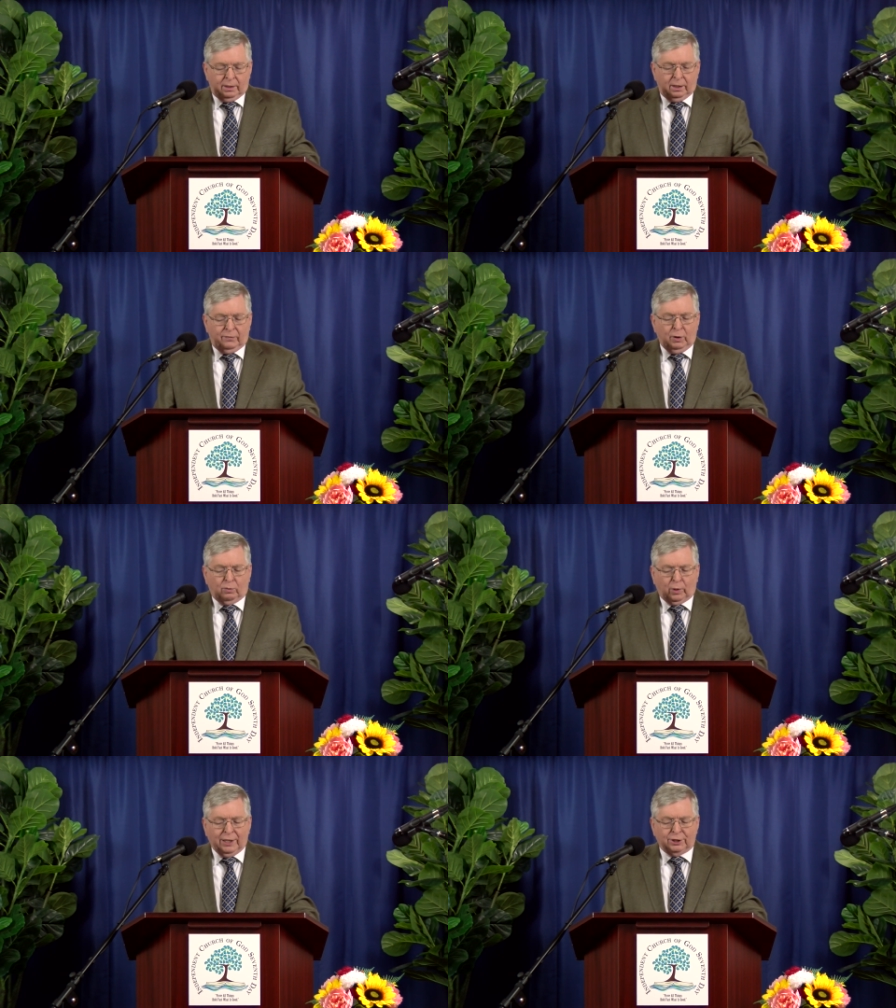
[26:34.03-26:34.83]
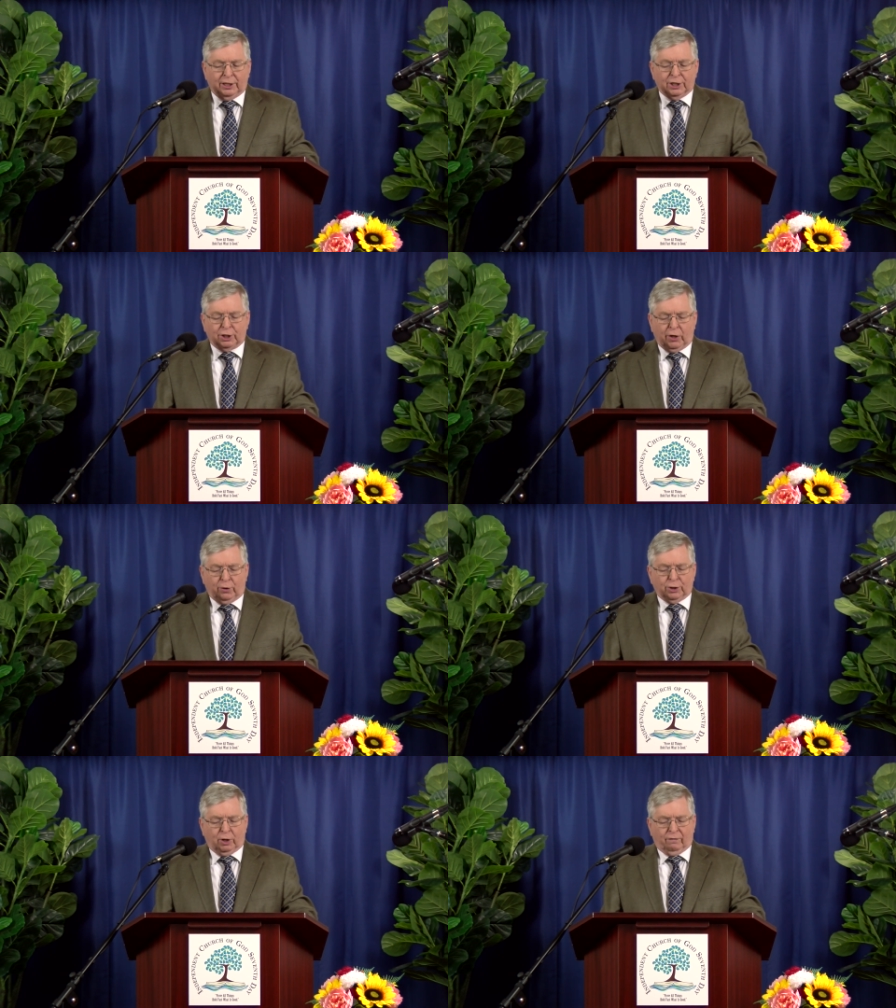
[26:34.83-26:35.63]
If you have raced against
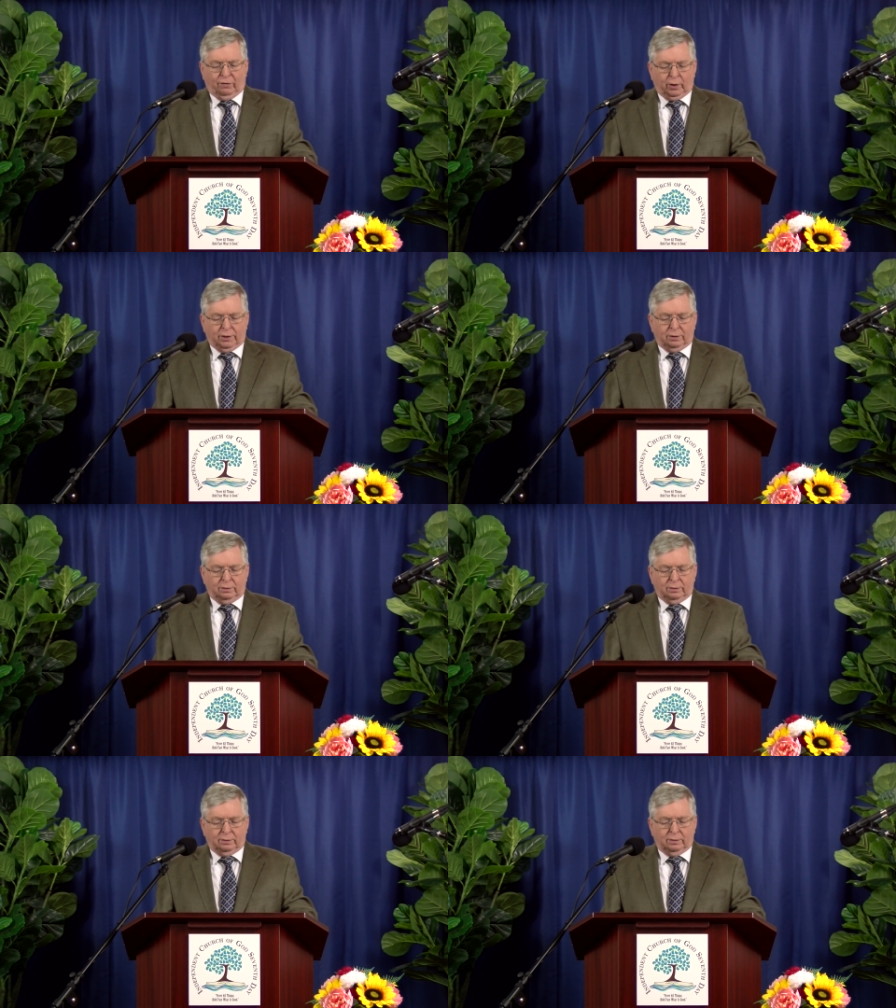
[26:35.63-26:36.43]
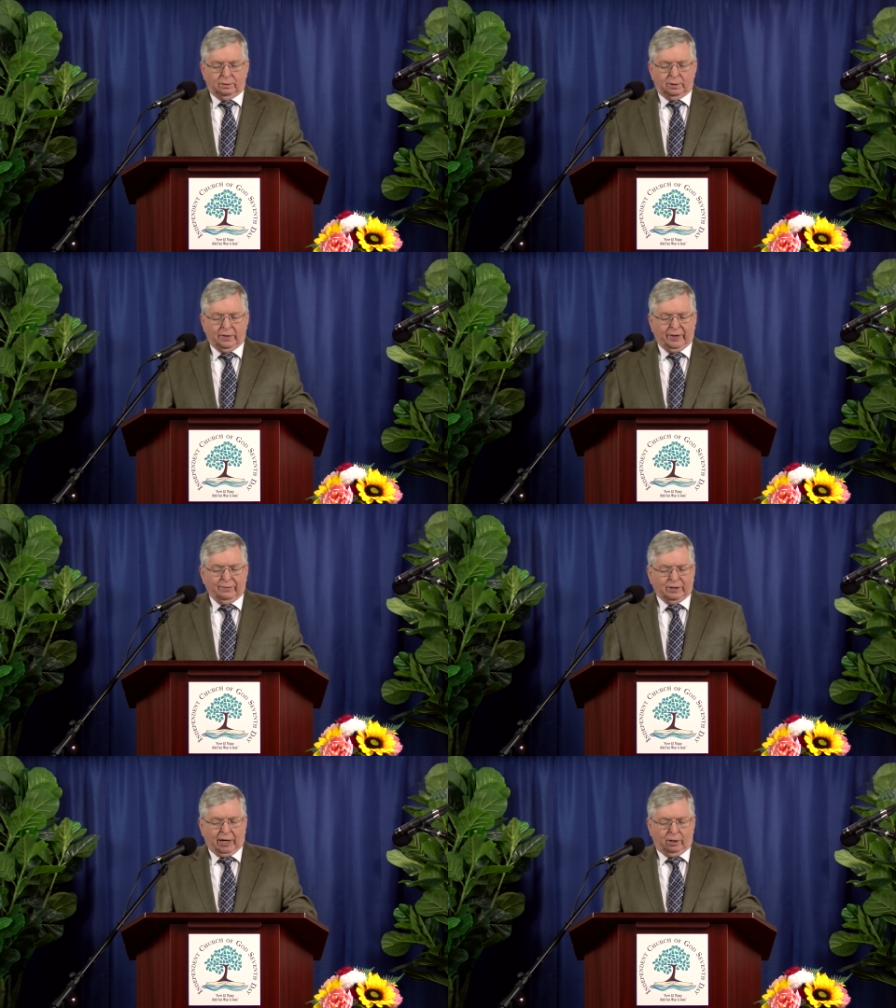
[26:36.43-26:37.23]
others on foot, and they
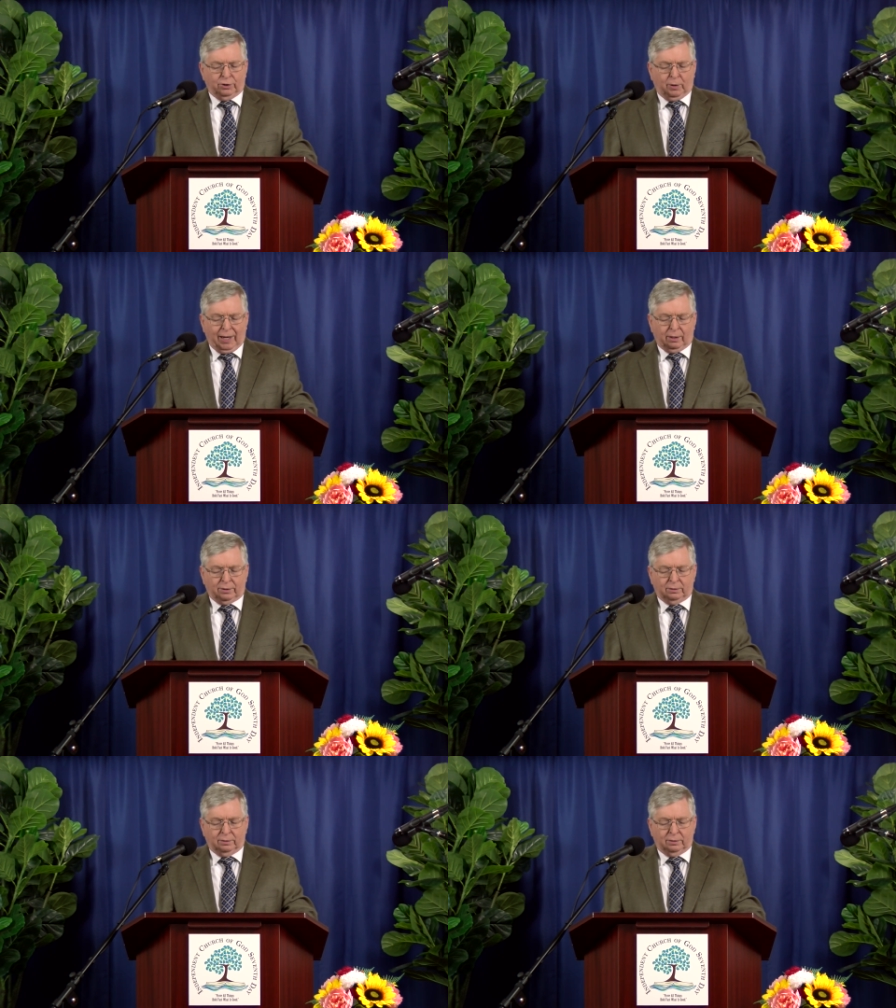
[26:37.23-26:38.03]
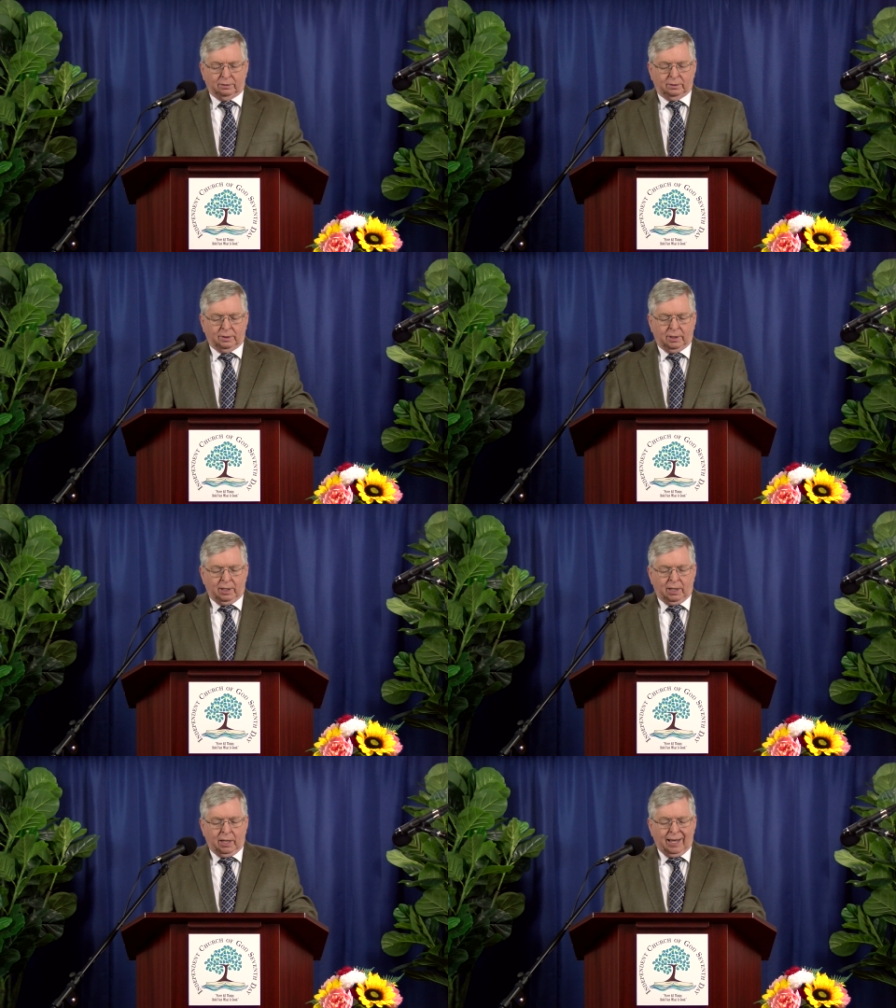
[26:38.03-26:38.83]
have tired you out,
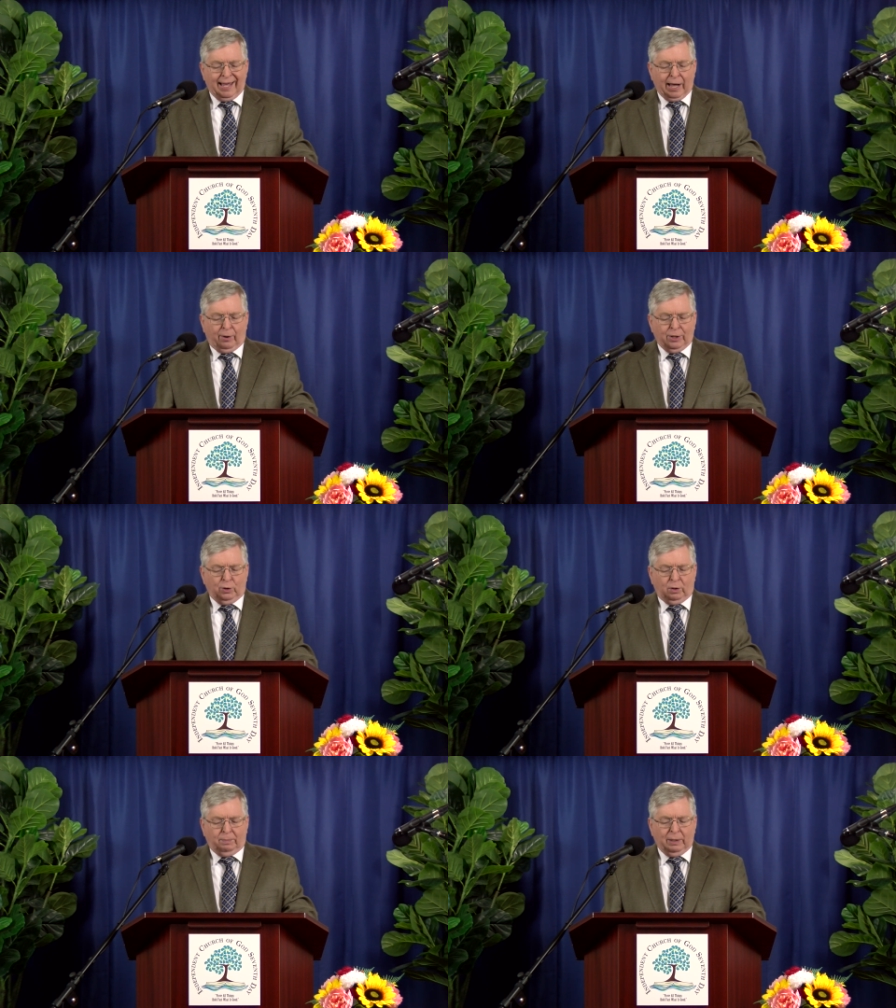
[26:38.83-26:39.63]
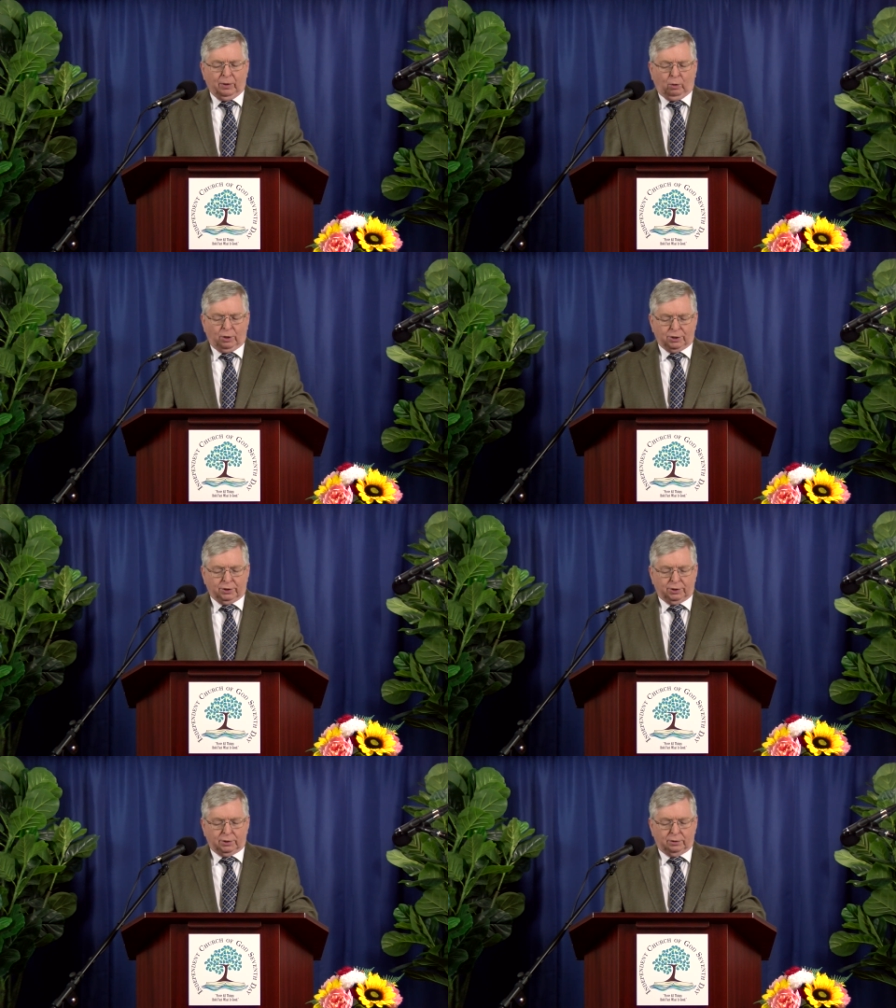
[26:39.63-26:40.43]
how can you compete with
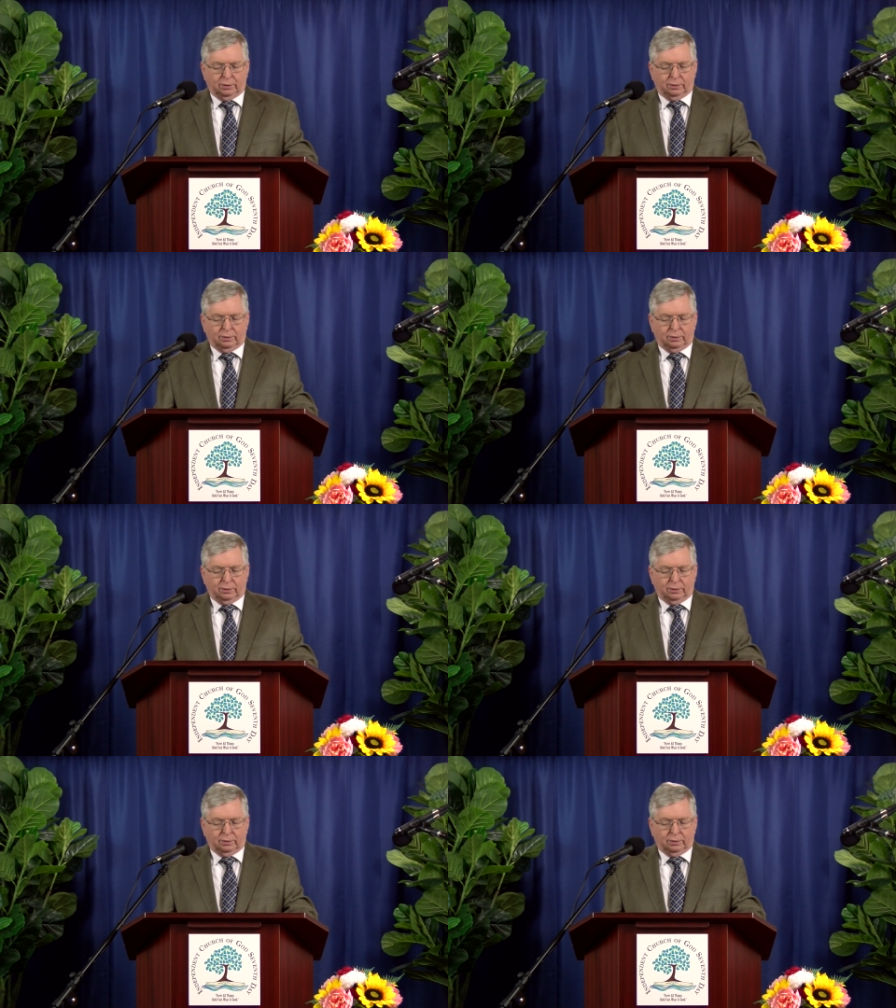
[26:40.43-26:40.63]
horses?